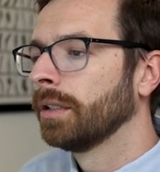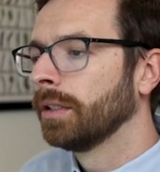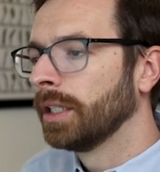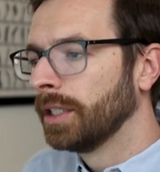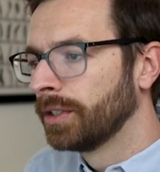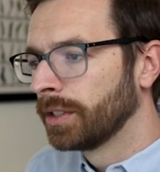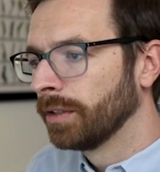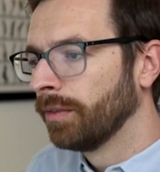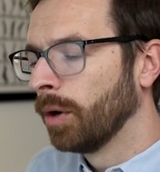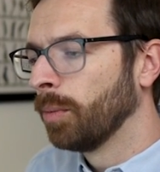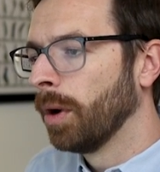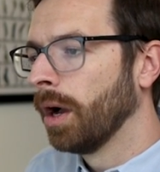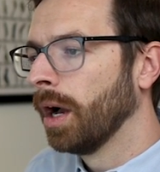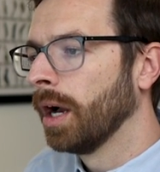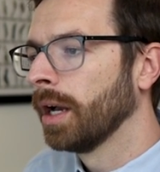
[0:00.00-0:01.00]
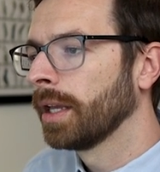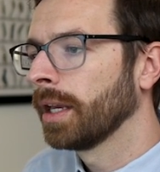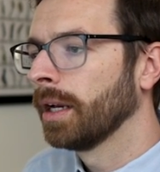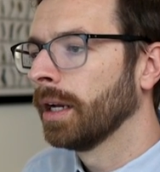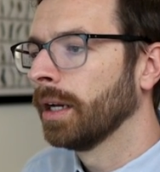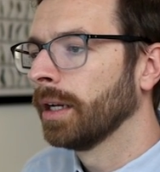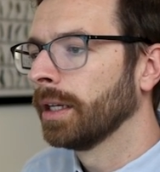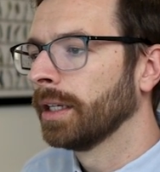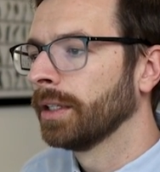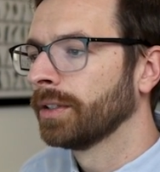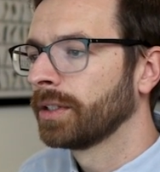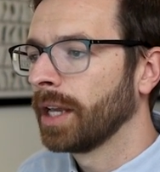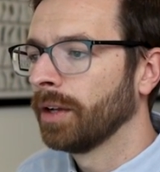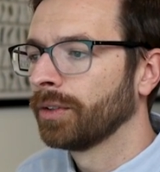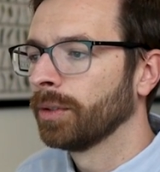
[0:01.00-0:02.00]
east of Omaha
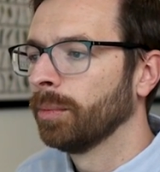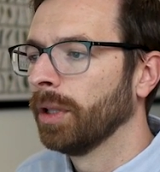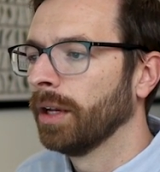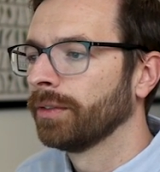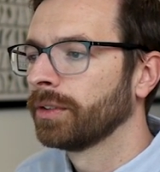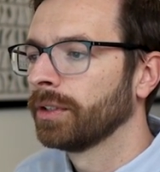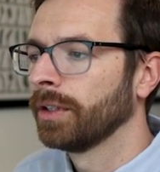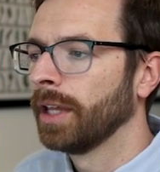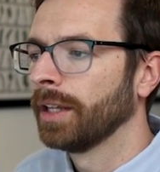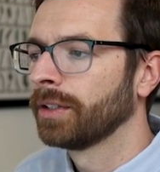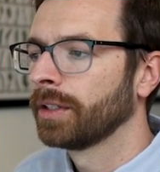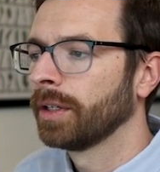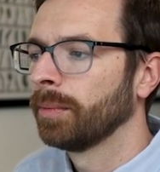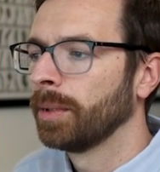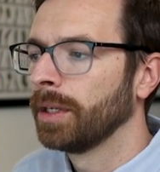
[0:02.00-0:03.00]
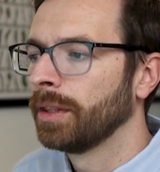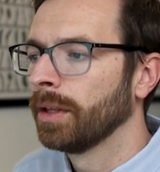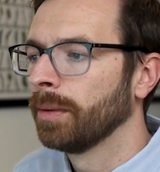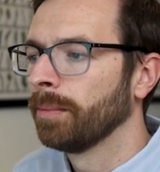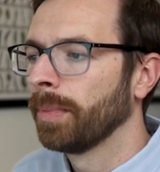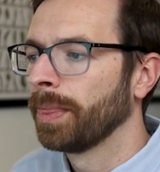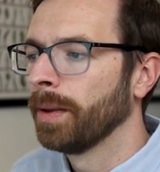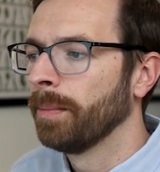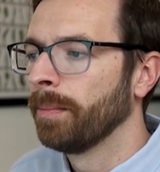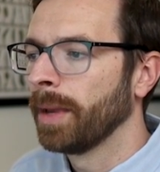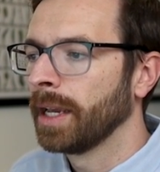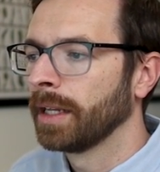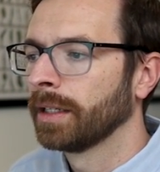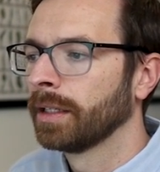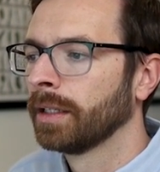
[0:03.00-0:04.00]
is Council Bluffs. So that's going to be the
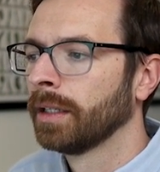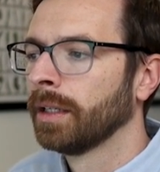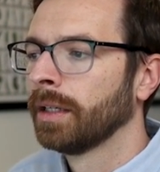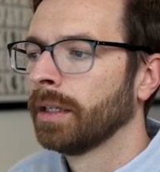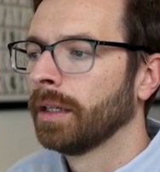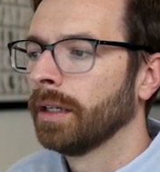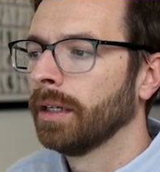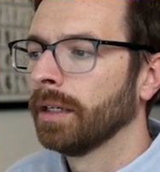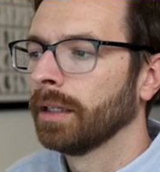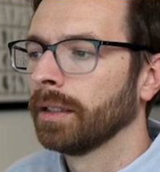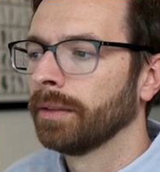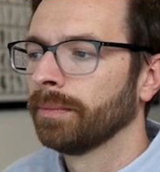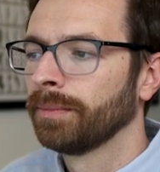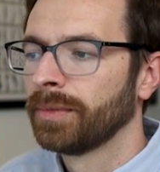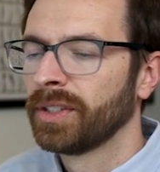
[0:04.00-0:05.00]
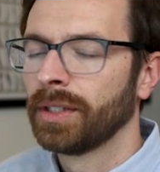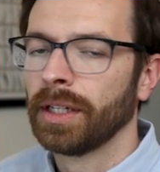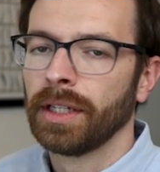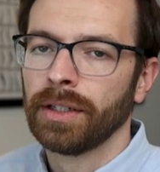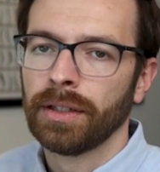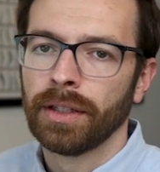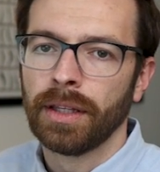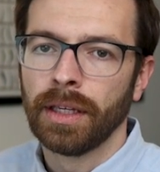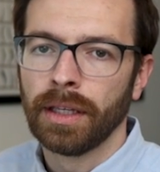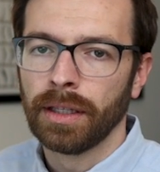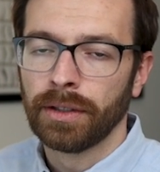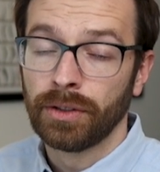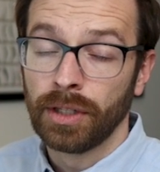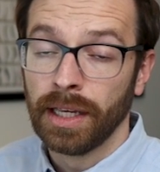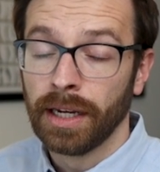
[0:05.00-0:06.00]
main city
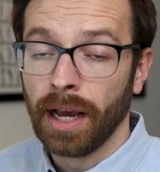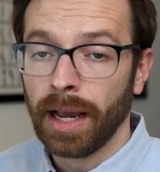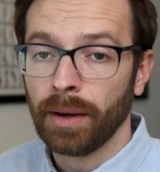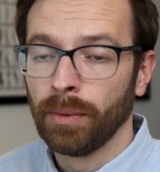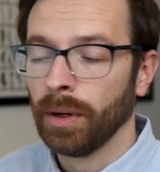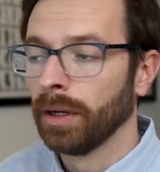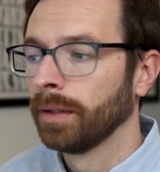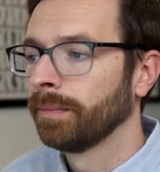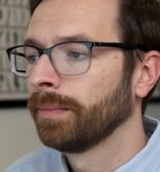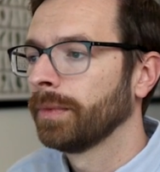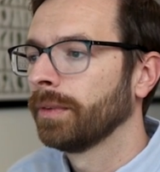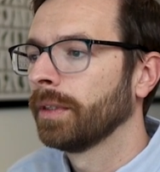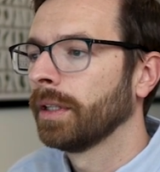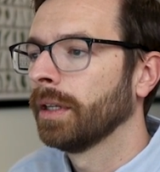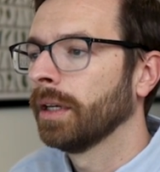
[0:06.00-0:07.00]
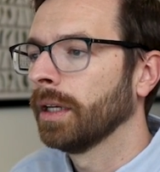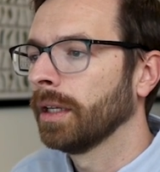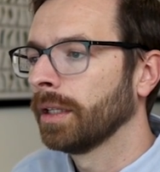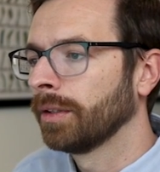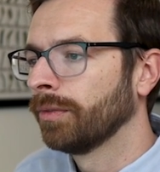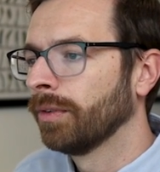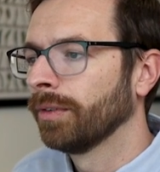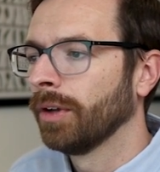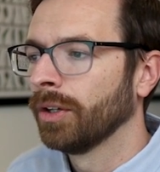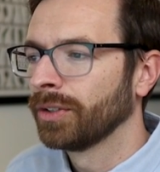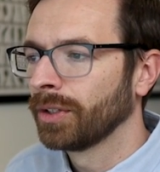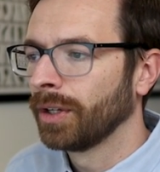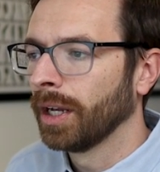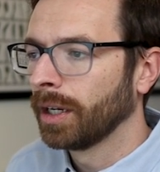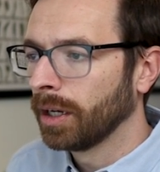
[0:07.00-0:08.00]
in Iowa. You've
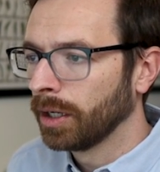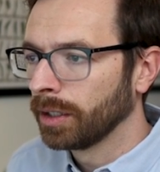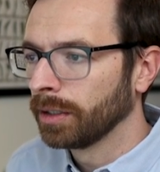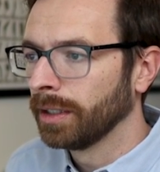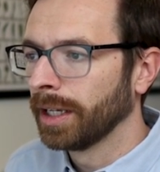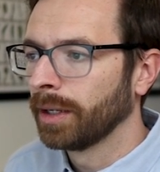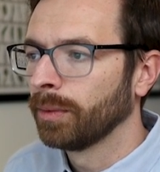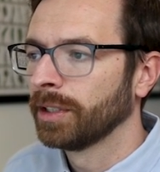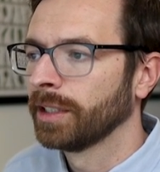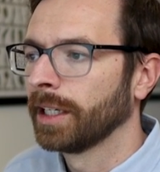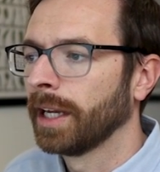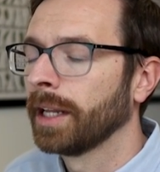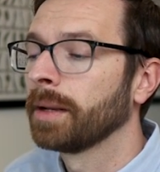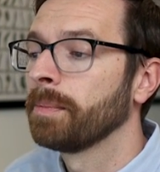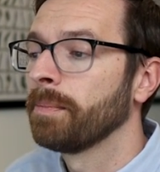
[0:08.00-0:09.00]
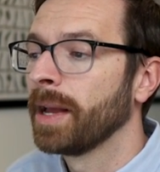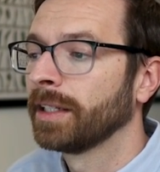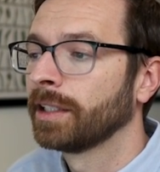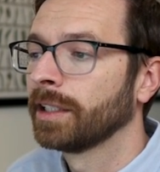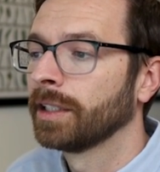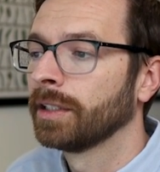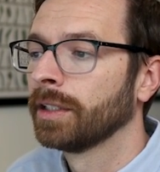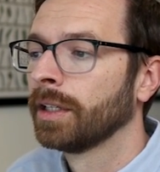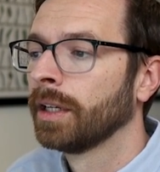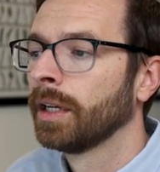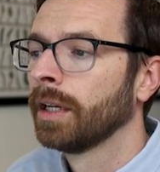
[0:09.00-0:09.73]
also got Carter Lake, which I kind of mentioned